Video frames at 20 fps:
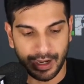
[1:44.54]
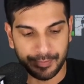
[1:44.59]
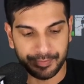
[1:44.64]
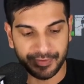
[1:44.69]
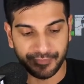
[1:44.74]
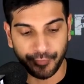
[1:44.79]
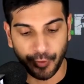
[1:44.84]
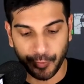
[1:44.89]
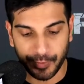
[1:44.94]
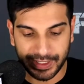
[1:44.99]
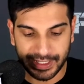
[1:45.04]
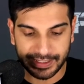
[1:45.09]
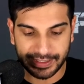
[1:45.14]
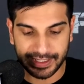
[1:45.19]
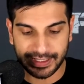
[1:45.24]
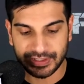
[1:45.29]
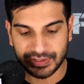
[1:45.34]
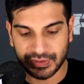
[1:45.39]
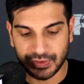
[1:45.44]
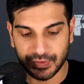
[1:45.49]
Before we get
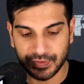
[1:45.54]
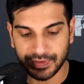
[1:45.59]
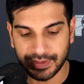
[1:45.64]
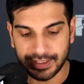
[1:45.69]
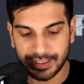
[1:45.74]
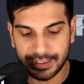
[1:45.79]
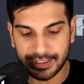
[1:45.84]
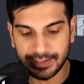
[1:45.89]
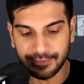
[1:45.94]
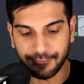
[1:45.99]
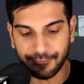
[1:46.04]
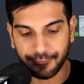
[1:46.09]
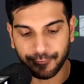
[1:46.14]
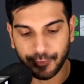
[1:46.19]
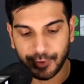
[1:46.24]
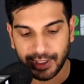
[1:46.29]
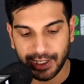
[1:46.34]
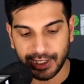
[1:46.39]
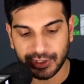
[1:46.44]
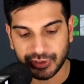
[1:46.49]
into the
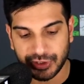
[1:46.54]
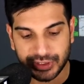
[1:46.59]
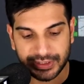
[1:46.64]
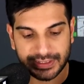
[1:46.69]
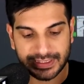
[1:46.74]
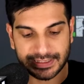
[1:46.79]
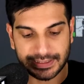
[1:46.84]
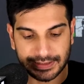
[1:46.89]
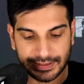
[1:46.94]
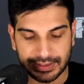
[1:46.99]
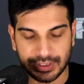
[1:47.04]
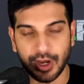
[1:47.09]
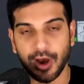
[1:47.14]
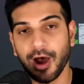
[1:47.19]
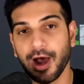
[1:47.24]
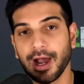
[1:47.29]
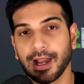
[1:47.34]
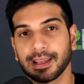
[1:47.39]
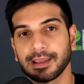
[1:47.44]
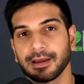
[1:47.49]
free agent
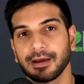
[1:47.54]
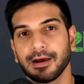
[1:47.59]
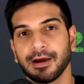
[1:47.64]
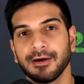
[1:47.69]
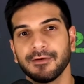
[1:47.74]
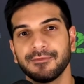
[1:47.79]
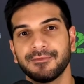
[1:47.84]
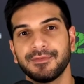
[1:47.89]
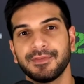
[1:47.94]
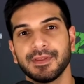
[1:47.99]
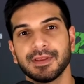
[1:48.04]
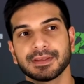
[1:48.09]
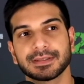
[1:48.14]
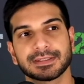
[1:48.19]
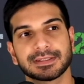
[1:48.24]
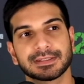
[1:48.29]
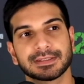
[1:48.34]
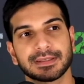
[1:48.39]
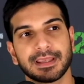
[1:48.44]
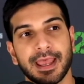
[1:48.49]
talk of
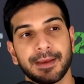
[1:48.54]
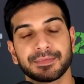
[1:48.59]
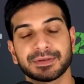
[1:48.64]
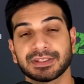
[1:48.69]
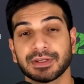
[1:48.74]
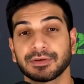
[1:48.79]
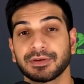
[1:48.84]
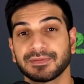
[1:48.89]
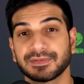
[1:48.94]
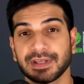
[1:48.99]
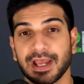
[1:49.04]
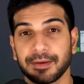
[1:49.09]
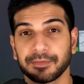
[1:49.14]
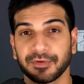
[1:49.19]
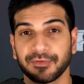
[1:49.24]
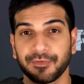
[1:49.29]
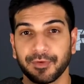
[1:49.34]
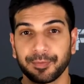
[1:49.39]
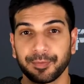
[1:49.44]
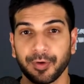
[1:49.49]
this episode of Time
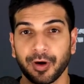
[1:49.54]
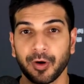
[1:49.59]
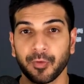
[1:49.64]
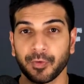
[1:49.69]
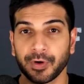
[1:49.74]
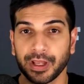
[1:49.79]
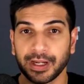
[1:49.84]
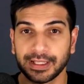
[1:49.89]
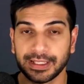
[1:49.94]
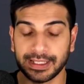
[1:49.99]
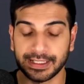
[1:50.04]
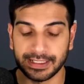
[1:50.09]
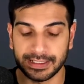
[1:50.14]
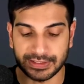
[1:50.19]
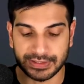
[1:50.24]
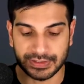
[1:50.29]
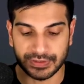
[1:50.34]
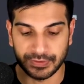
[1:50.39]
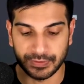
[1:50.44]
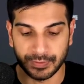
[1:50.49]
to Football, we're going to get
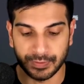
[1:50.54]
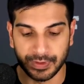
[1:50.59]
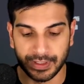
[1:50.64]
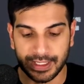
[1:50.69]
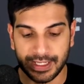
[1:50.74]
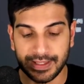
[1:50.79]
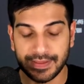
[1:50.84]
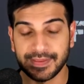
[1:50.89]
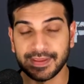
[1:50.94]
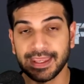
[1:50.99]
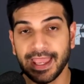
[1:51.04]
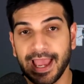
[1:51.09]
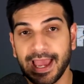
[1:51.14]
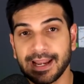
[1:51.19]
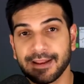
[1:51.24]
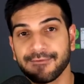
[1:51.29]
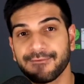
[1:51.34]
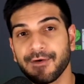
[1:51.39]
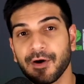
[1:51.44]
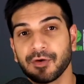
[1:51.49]
into the
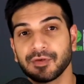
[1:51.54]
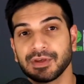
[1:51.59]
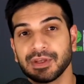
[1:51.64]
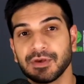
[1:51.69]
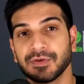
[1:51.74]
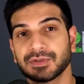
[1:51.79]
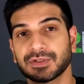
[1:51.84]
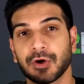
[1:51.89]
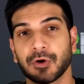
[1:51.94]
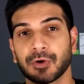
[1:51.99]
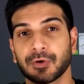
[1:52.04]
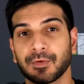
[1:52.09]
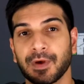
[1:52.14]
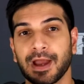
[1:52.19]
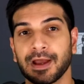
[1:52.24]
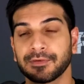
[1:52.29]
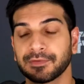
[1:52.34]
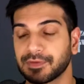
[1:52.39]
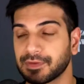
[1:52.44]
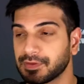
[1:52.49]
NFL news going
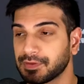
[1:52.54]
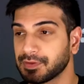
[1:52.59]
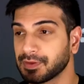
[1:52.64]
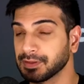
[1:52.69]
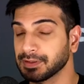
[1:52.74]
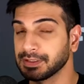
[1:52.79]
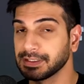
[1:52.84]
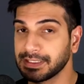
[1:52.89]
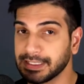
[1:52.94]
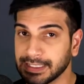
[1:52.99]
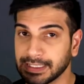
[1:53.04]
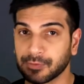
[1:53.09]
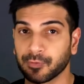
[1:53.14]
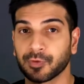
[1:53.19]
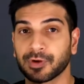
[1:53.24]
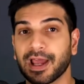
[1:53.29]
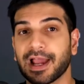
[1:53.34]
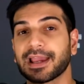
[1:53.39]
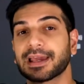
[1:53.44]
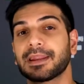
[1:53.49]
around the league.
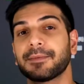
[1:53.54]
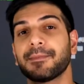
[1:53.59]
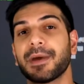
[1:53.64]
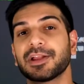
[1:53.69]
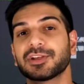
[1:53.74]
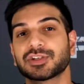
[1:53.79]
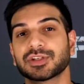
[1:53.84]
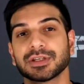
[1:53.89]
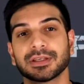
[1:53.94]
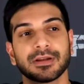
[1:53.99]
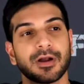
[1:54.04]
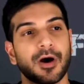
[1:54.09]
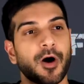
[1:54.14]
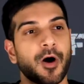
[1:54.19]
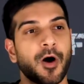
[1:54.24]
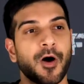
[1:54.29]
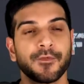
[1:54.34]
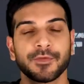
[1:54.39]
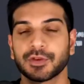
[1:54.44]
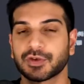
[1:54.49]
We're not going to mention
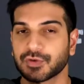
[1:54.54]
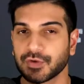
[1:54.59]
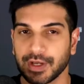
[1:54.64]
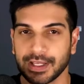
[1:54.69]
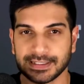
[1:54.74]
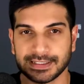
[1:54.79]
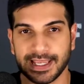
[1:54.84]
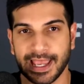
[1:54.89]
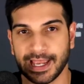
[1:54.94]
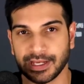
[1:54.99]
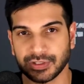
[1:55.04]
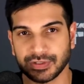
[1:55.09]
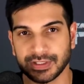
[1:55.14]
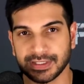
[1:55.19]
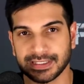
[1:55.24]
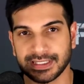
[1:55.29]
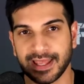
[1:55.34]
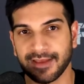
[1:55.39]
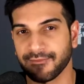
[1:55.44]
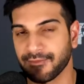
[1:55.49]
all the
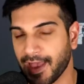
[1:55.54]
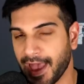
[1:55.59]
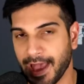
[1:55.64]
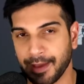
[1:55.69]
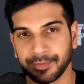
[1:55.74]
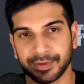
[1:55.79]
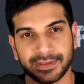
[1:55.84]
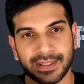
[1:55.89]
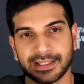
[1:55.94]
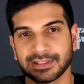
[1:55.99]
transactions that have happened.